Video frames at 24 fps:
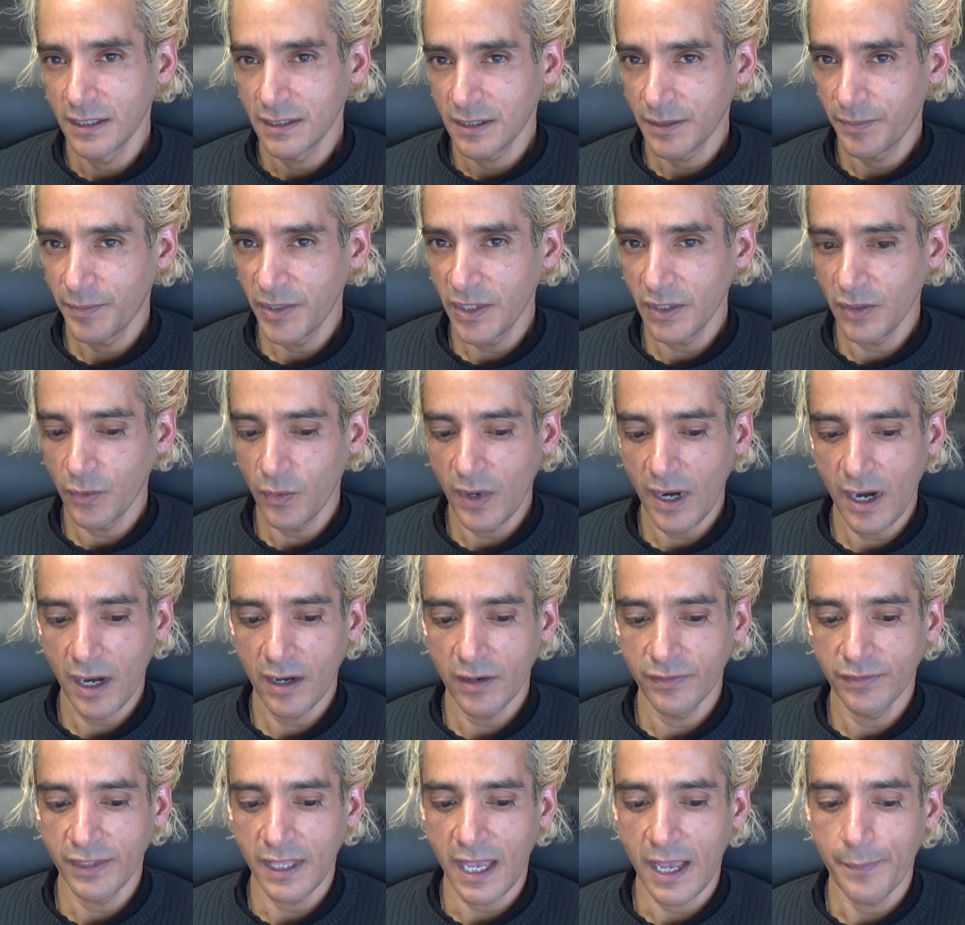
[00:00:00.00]
So be
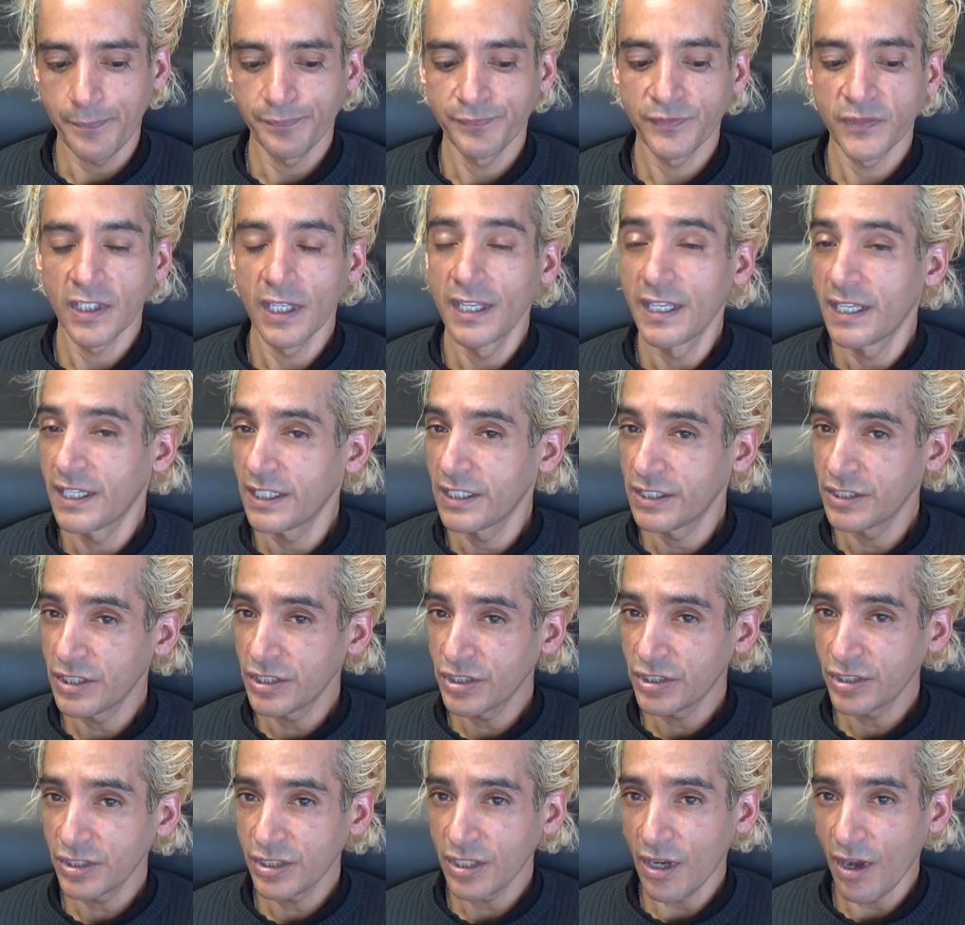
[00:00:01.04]
aware of that. In
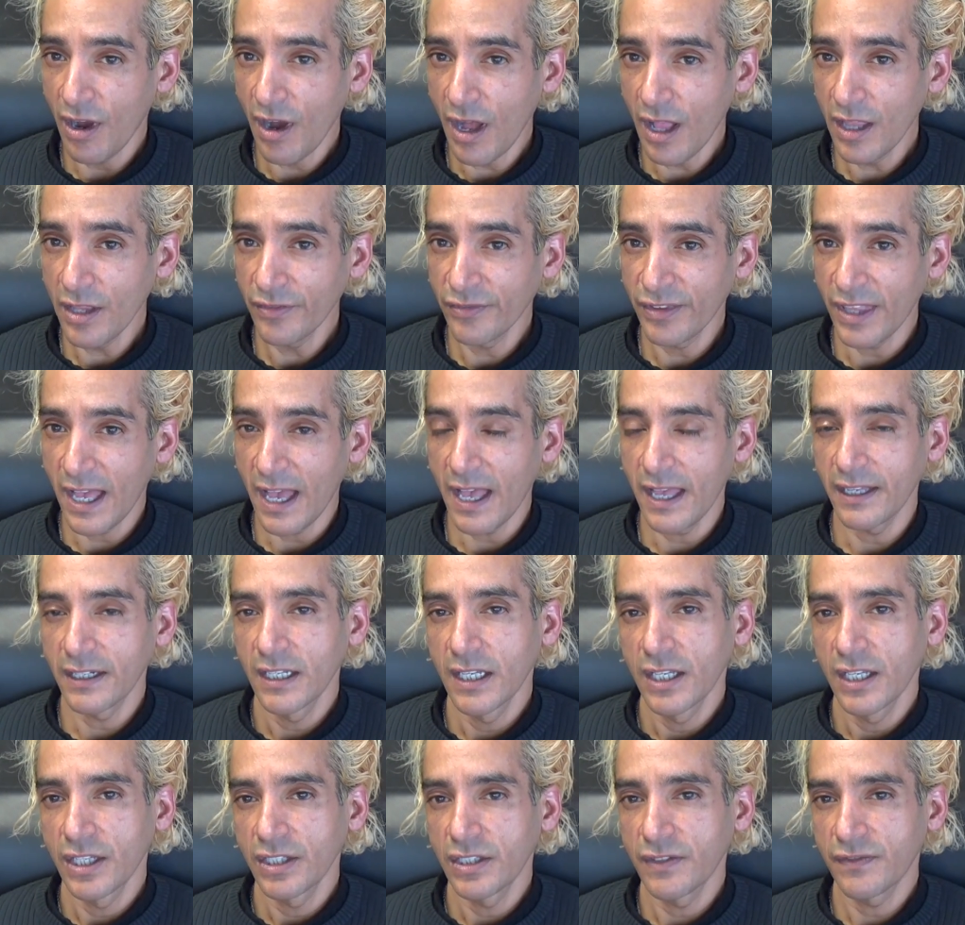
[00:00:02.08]
addition to all of
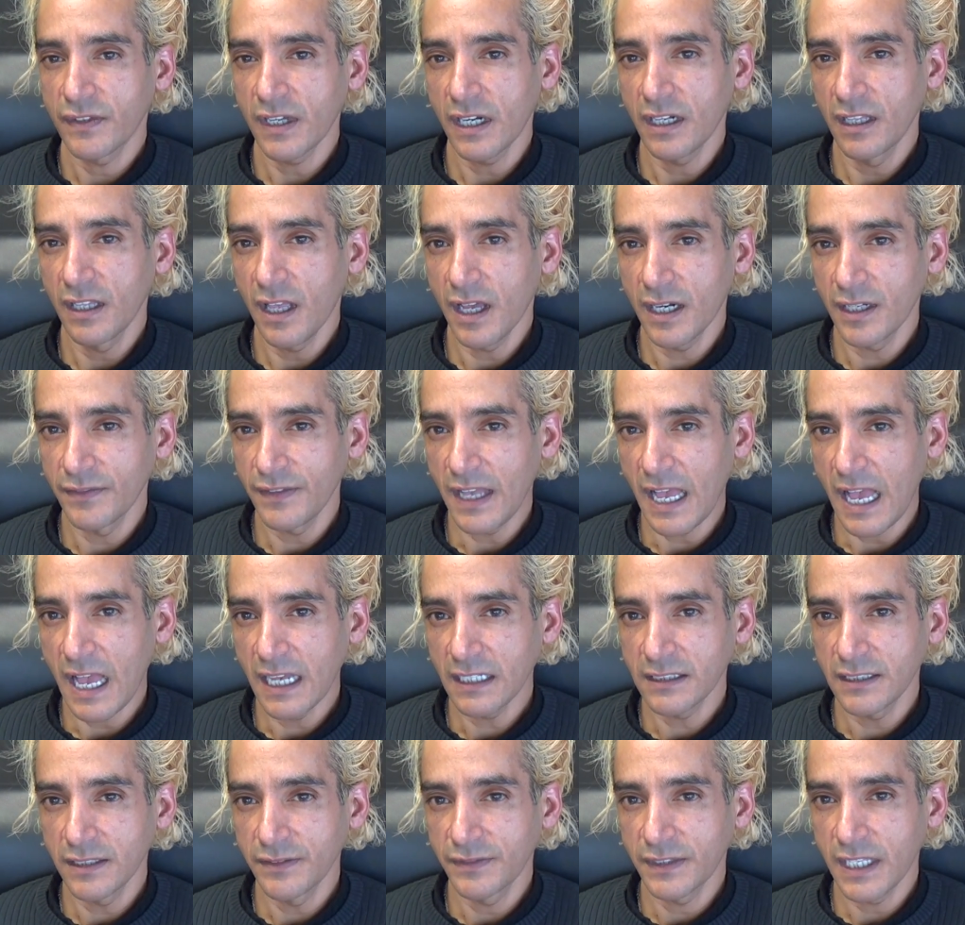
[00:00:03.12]
that, you've got a lot of
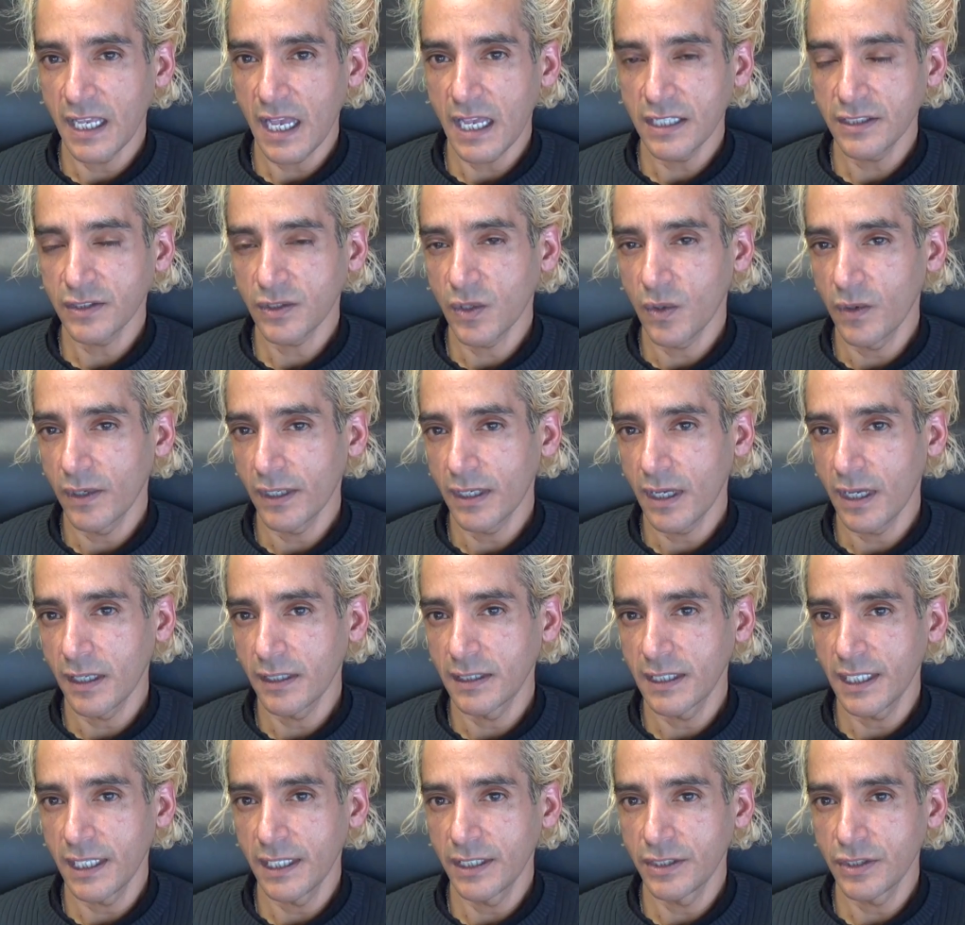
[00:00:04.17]
active gas going
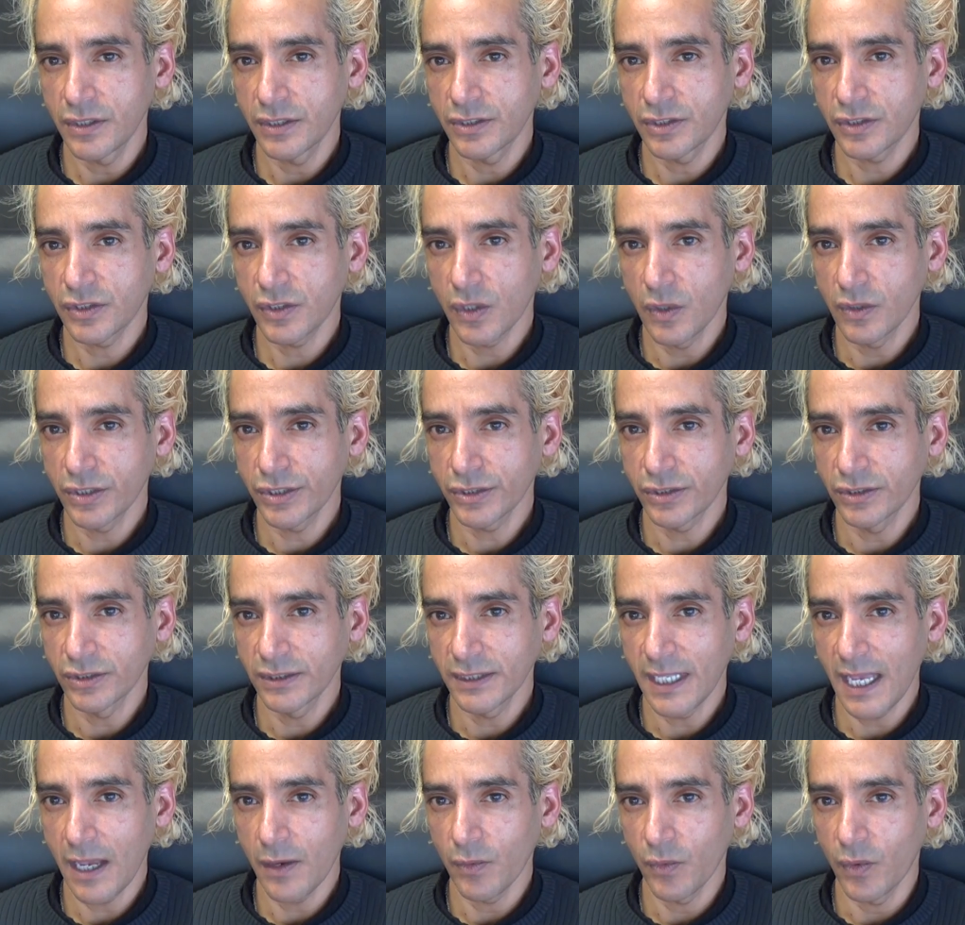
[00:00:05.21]
on in your social
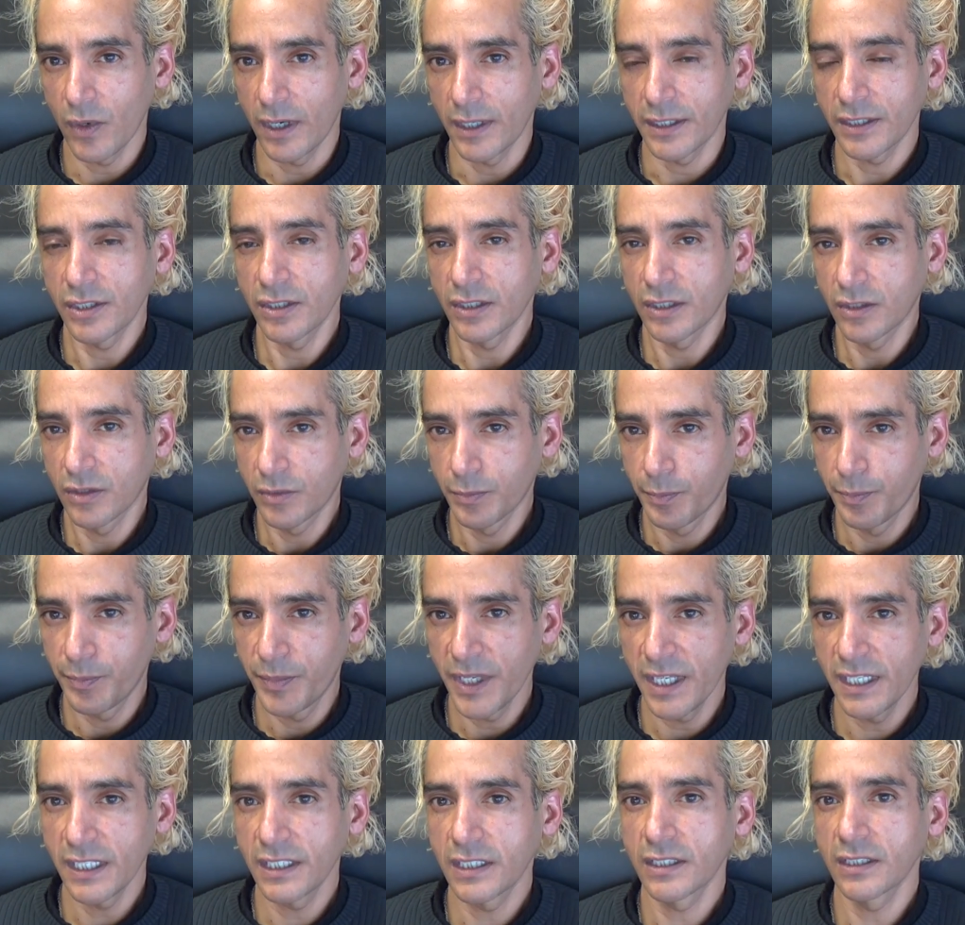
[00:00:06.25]
network, your
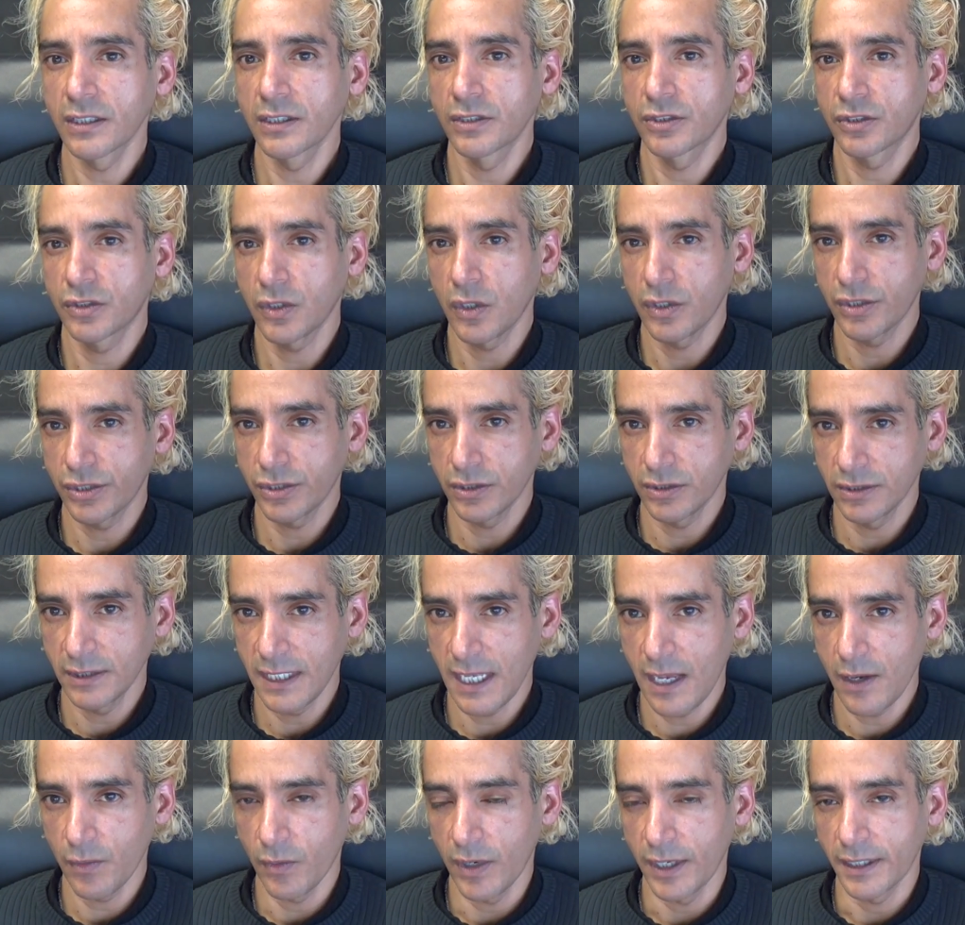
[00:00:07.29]
big social
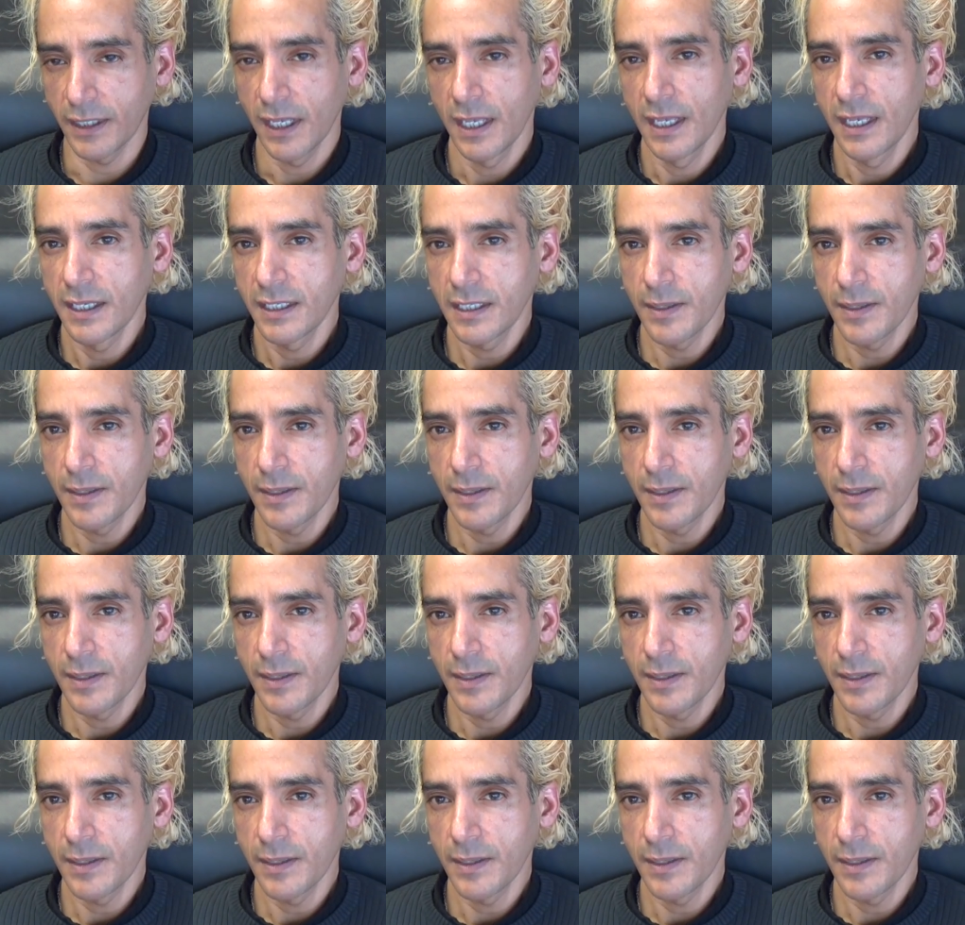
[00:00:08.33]
network.